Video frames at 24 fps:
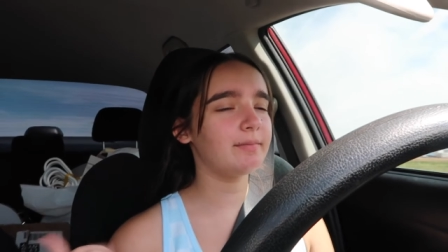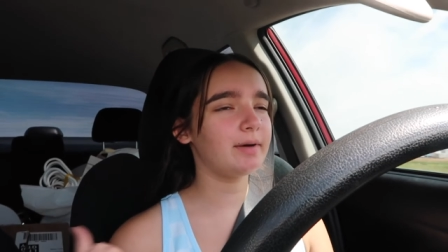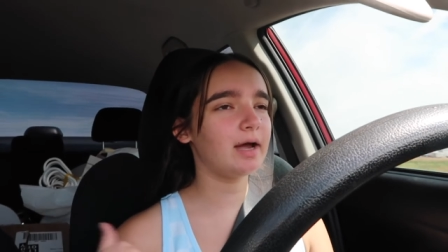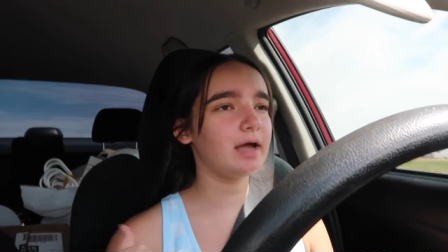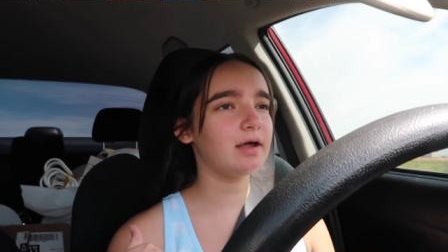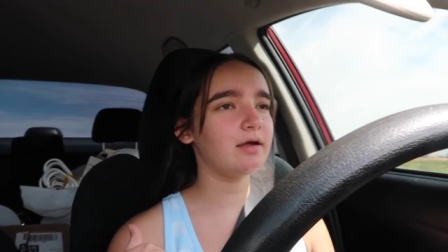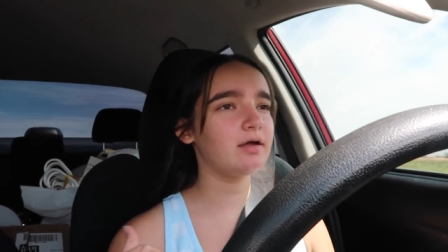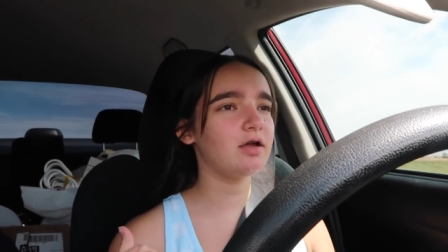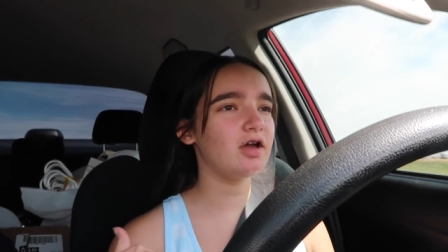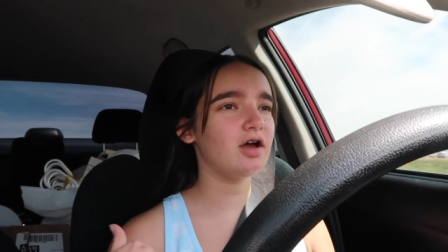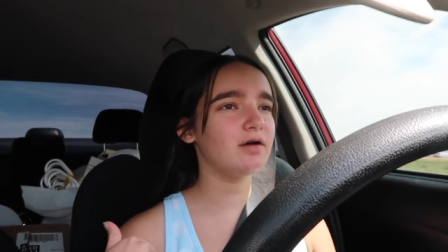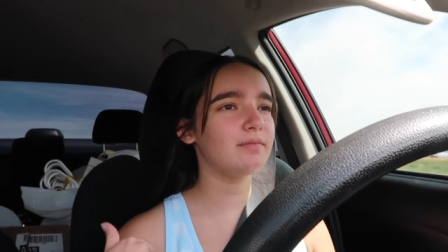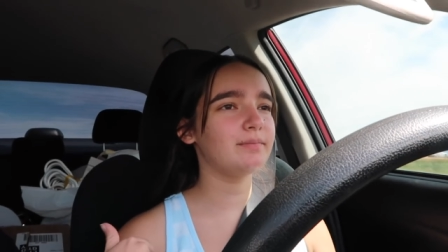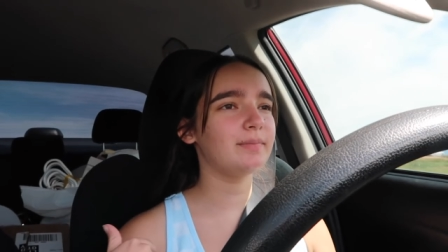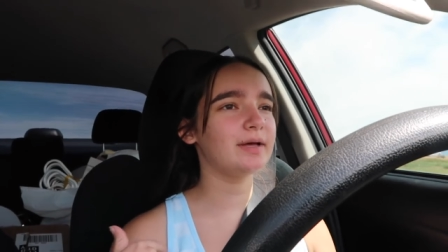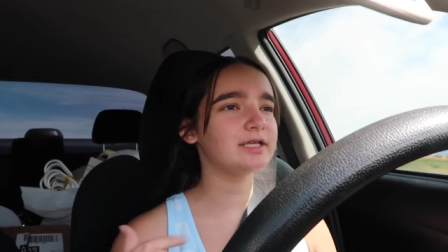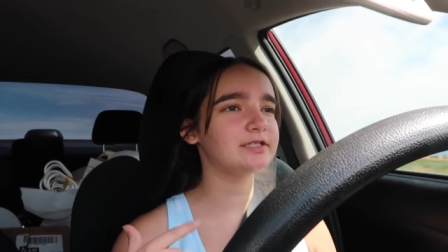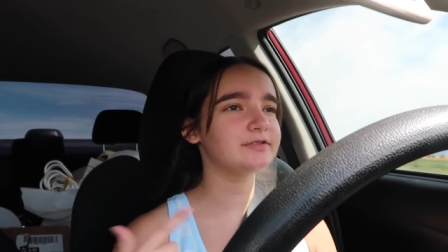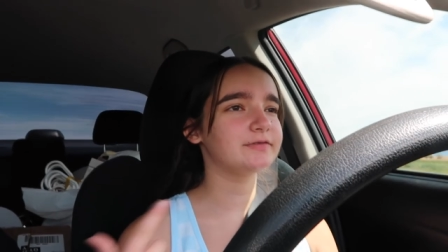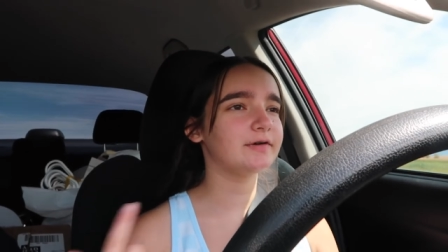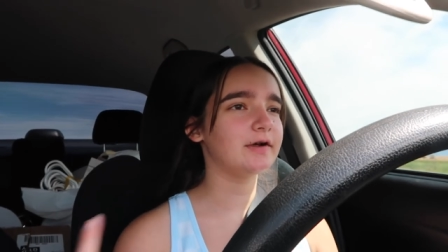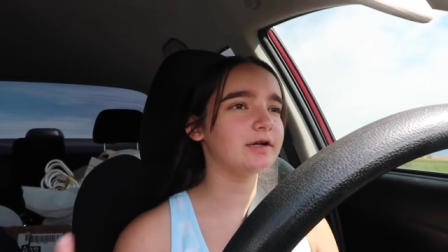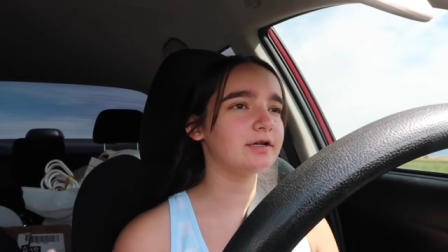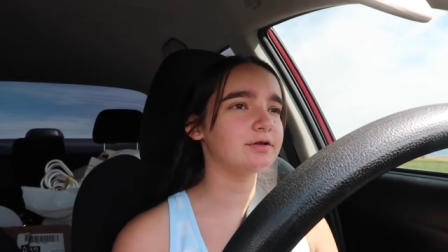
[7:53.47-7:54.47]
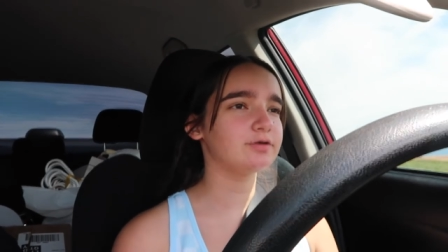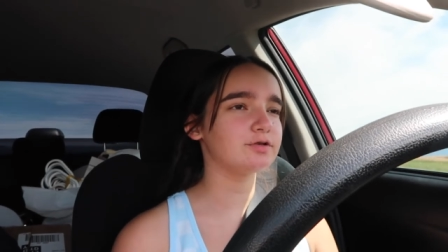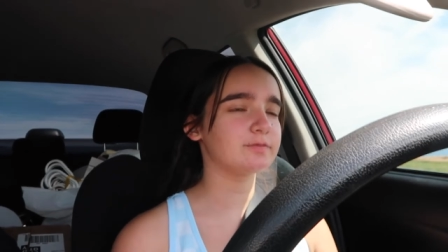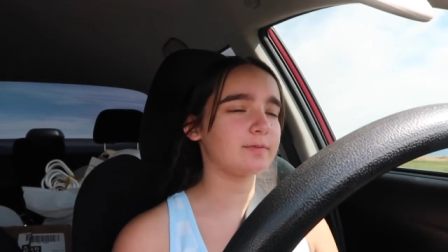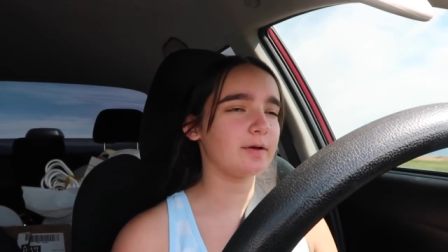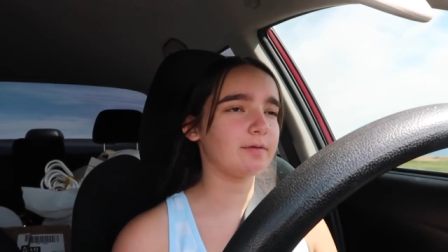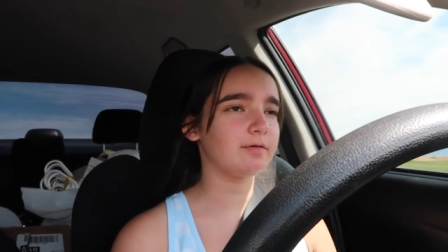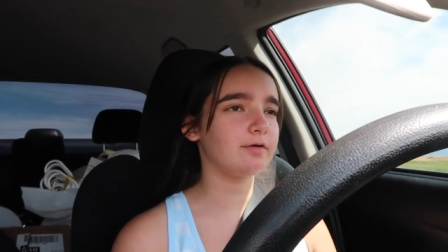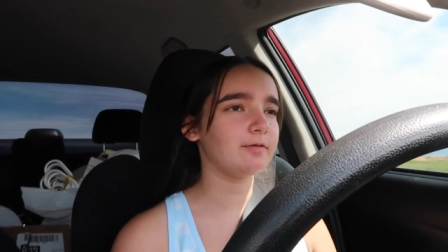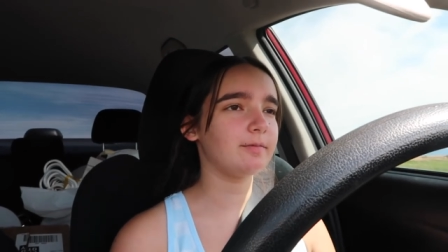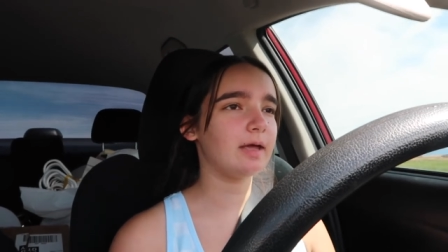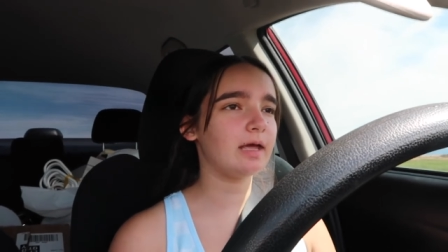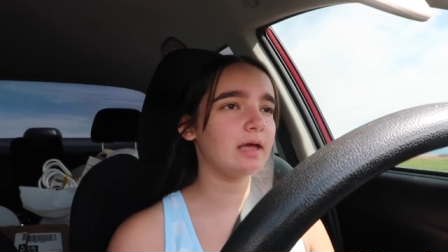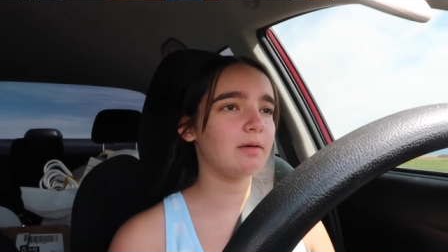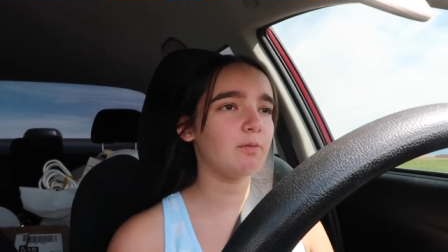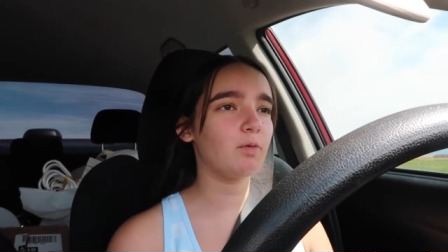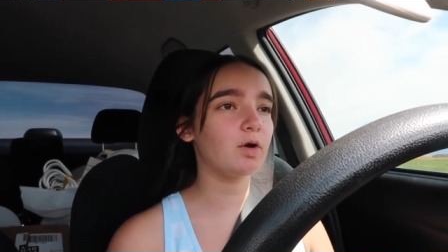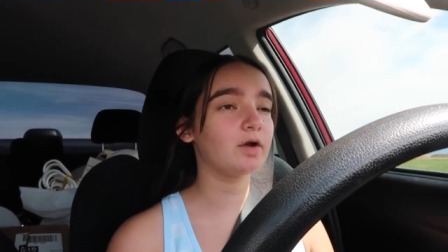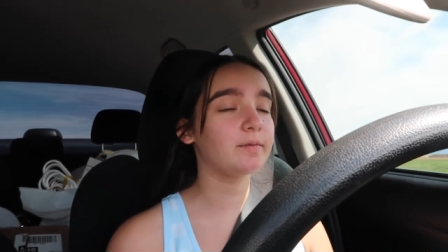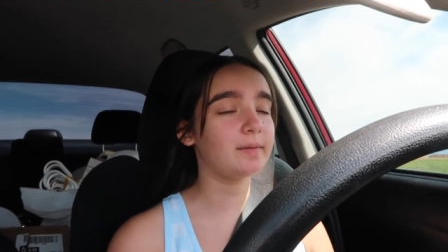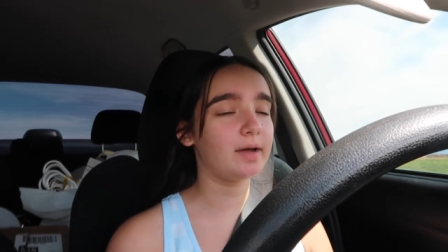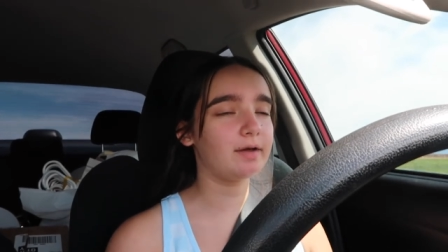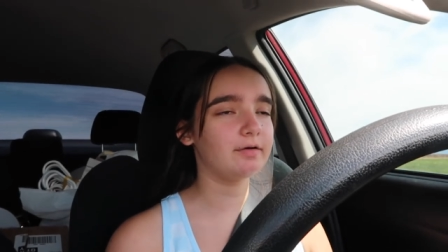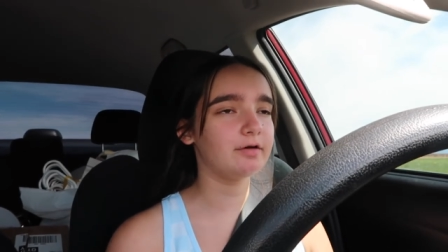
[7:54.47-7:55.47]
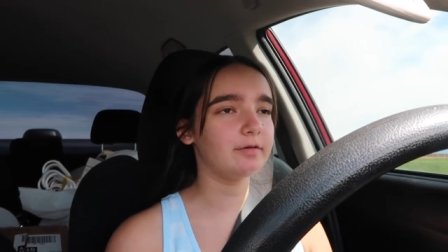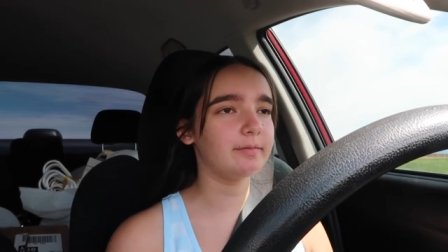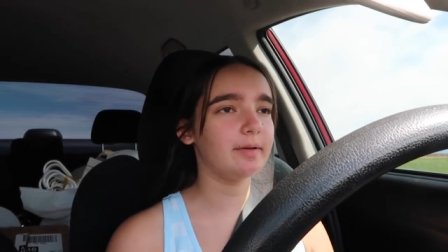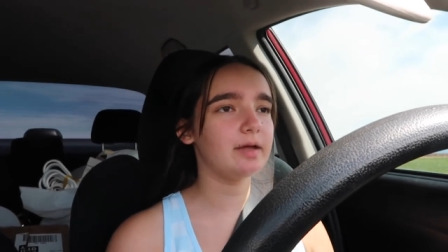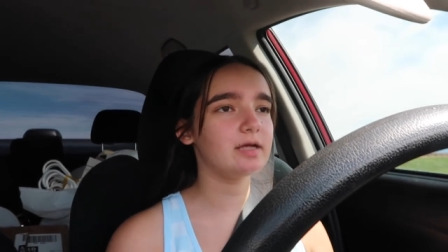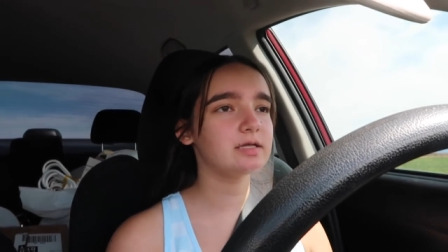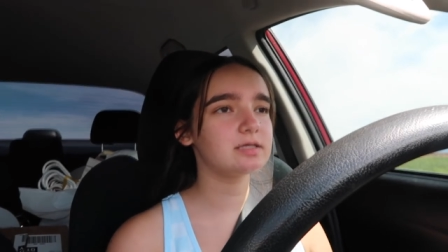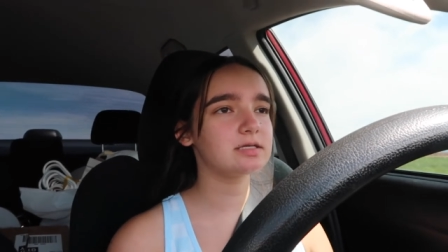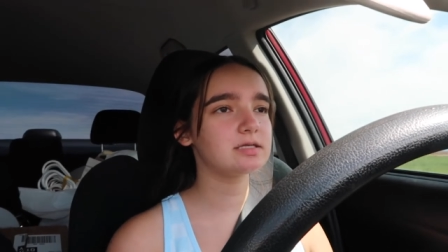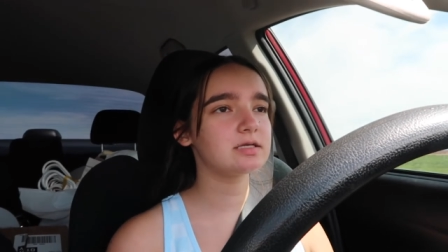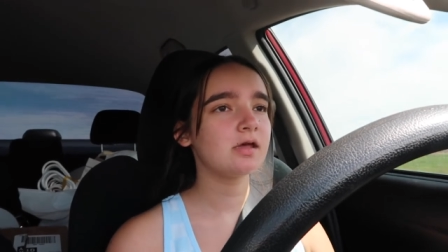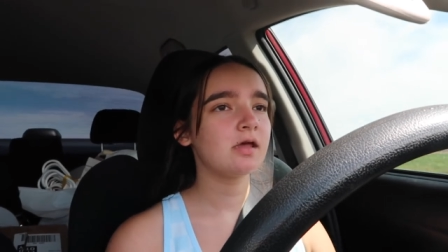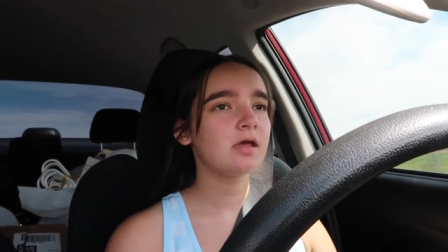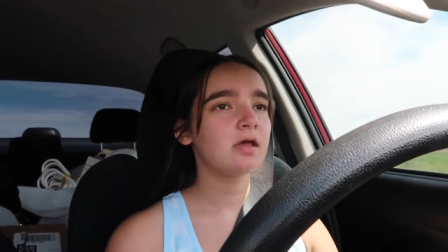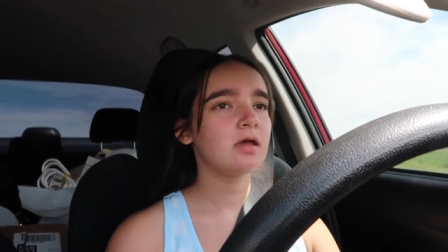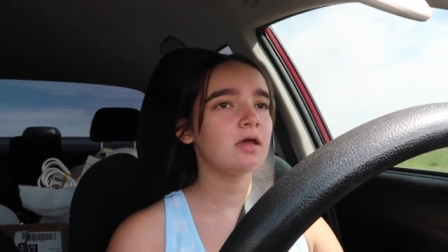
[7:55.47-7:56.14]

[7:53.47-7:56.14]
My best friend, who's my roommate, one of my roommates,